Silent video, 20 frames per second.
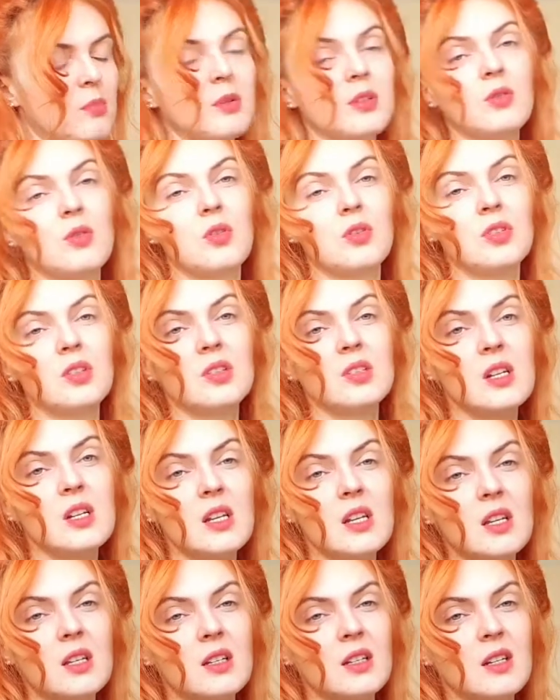but
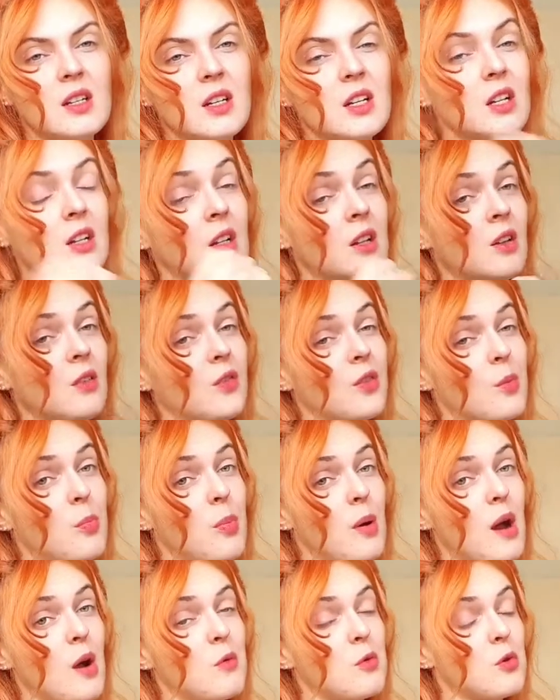honestly, the
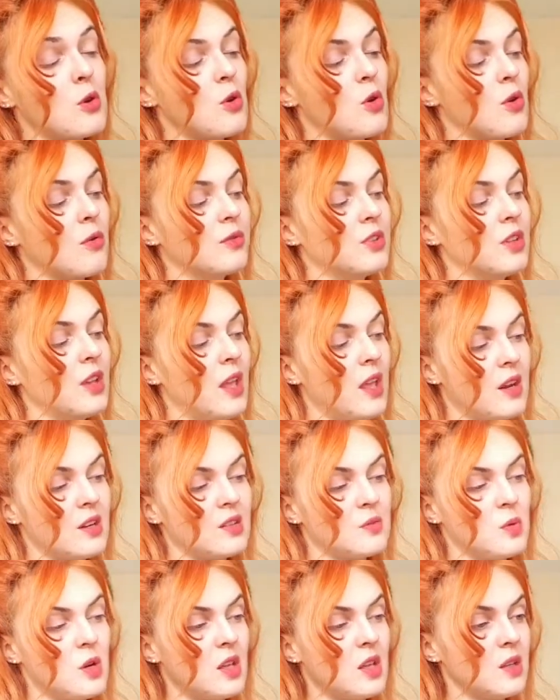power of the
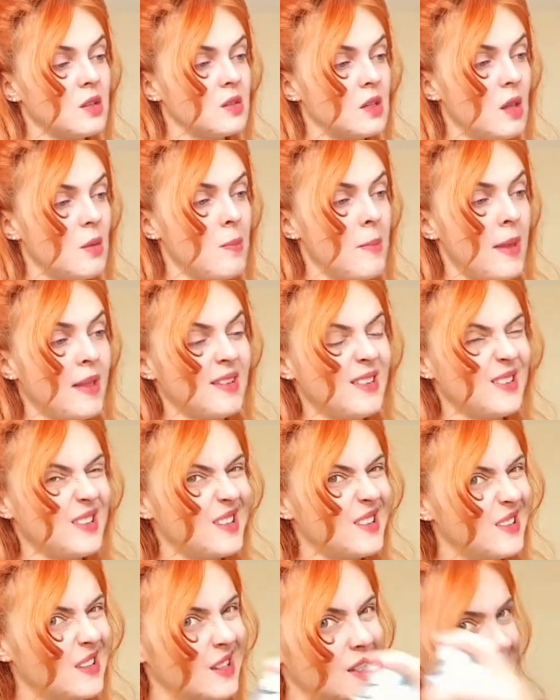hairspray is immense.
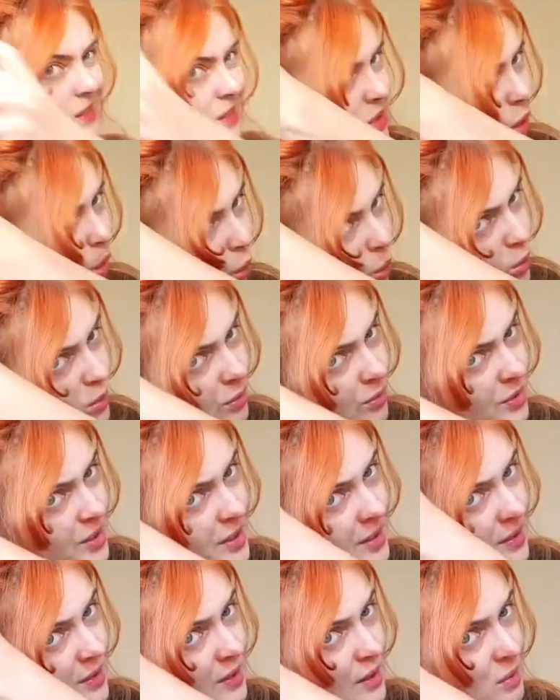It does hold
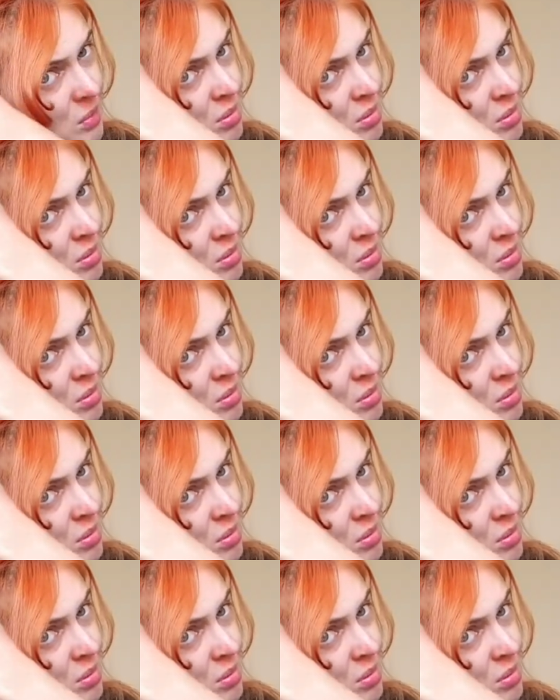things in